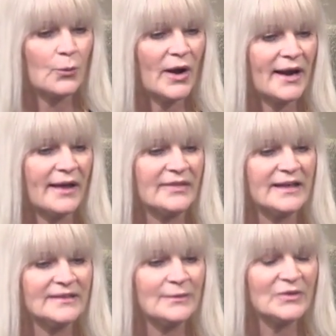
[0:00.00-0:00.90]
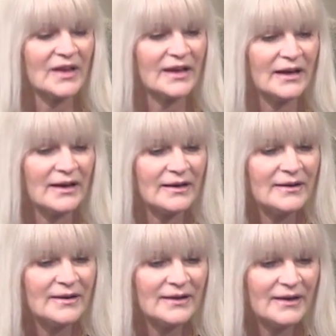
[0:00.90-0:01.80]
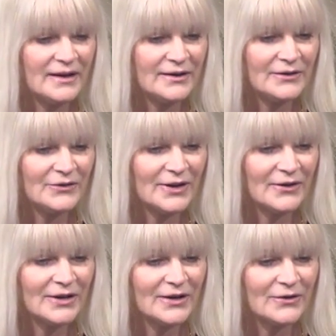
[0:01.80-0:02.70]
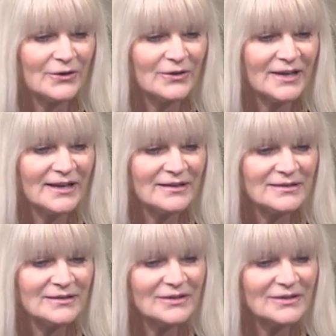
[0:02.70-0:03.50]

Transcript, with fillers: Why not? That seems like a a new area code. Hold on.